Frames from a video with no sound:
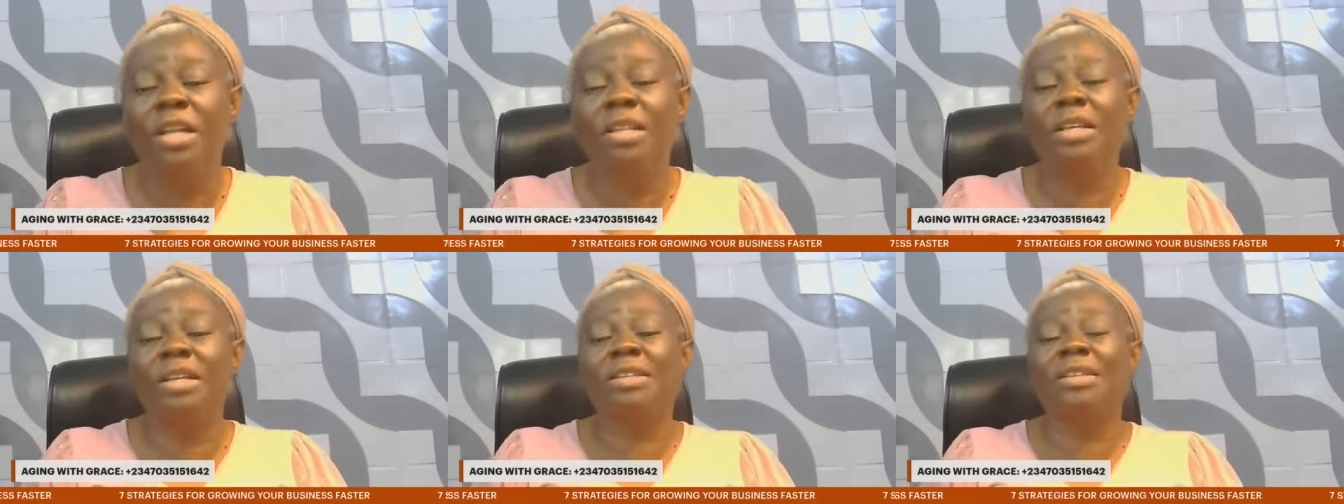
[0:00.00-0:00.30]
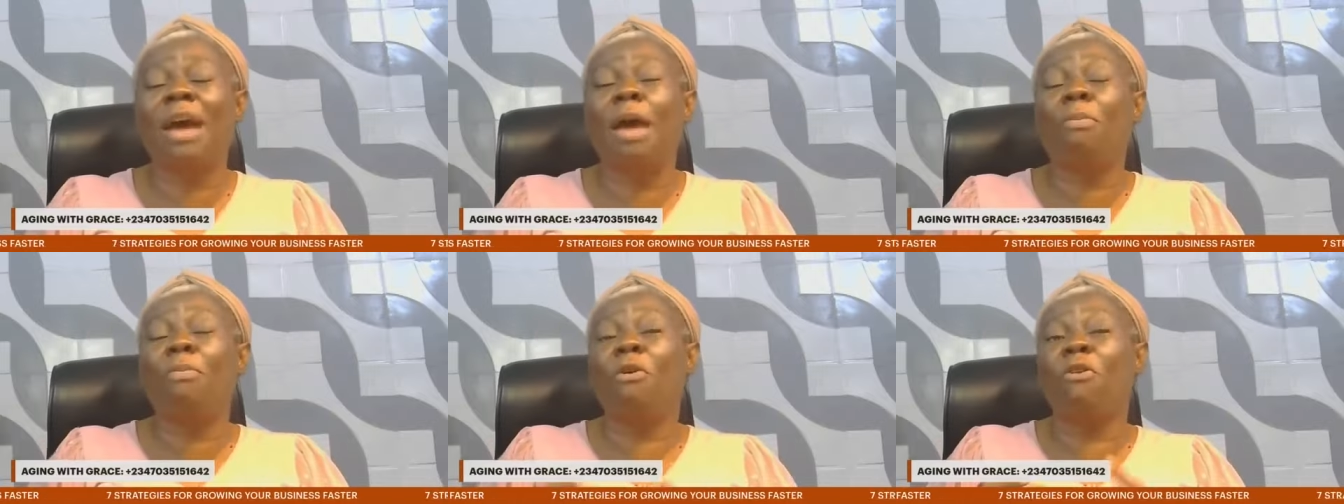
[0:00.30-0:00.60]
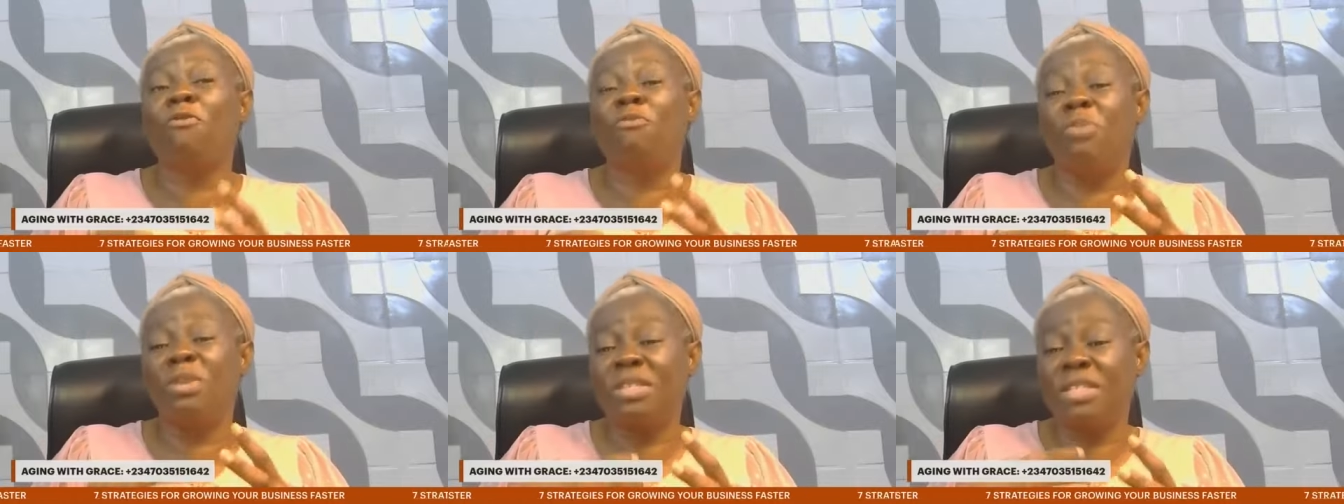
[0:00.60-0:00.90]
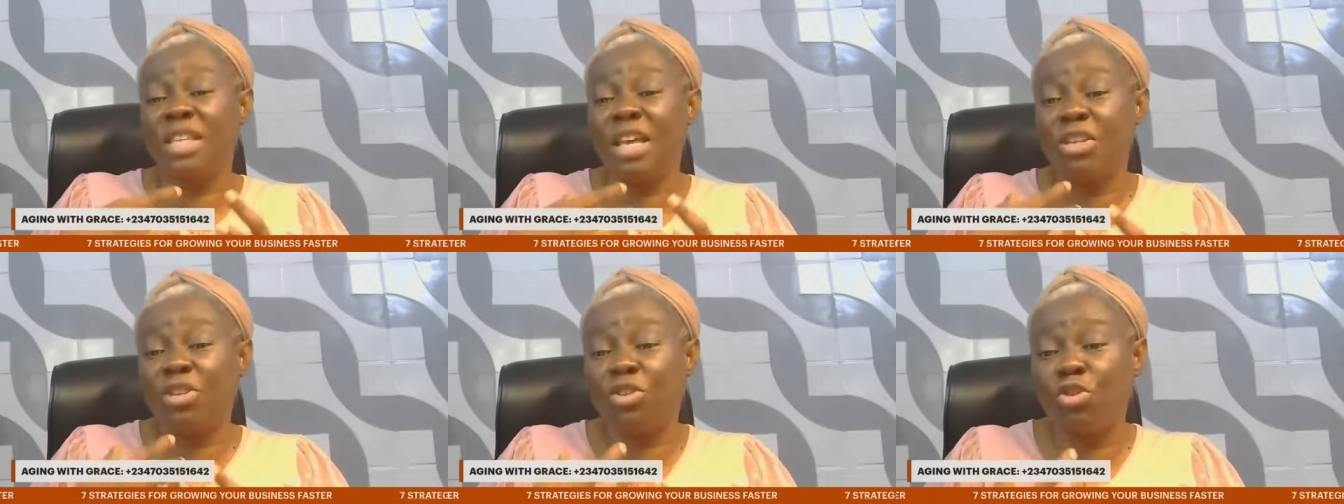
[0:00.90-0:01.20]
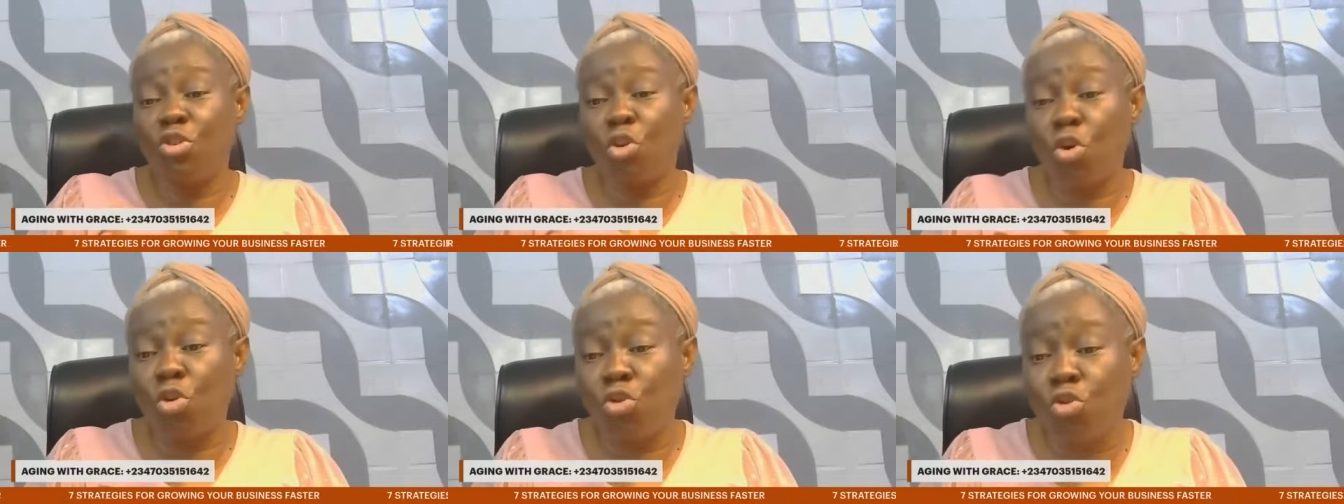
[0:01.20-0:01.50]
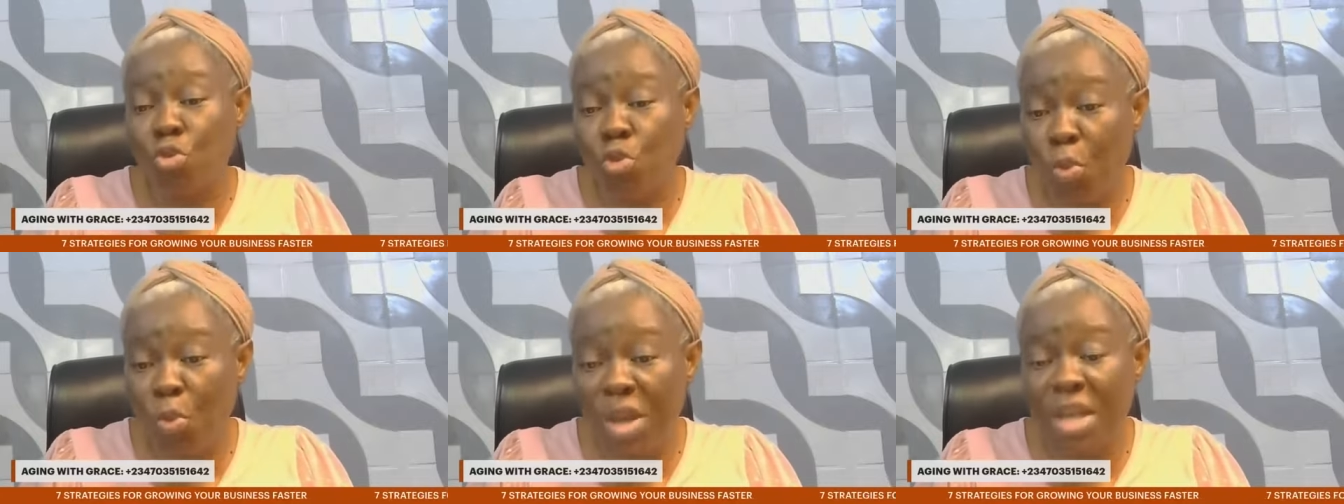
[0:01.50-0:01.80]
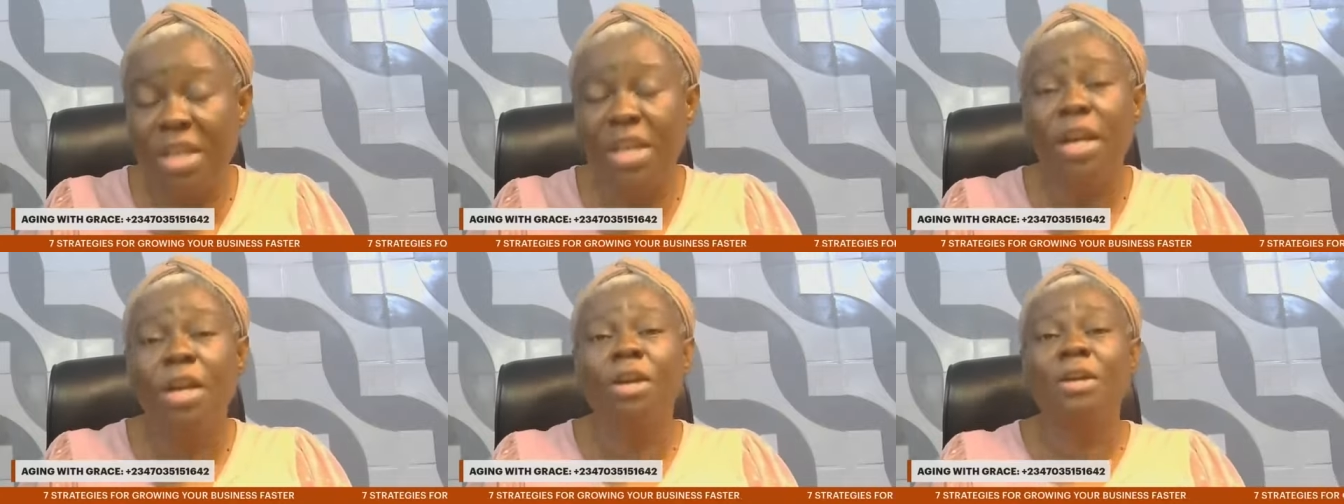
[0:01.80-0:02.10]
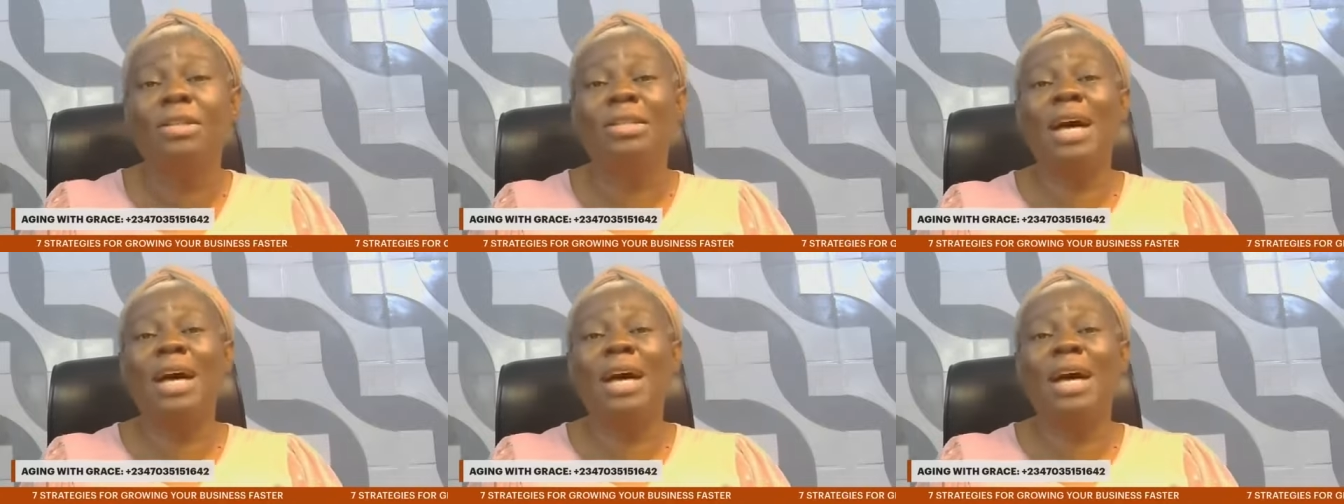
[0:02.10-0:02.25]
the type of business you're doing.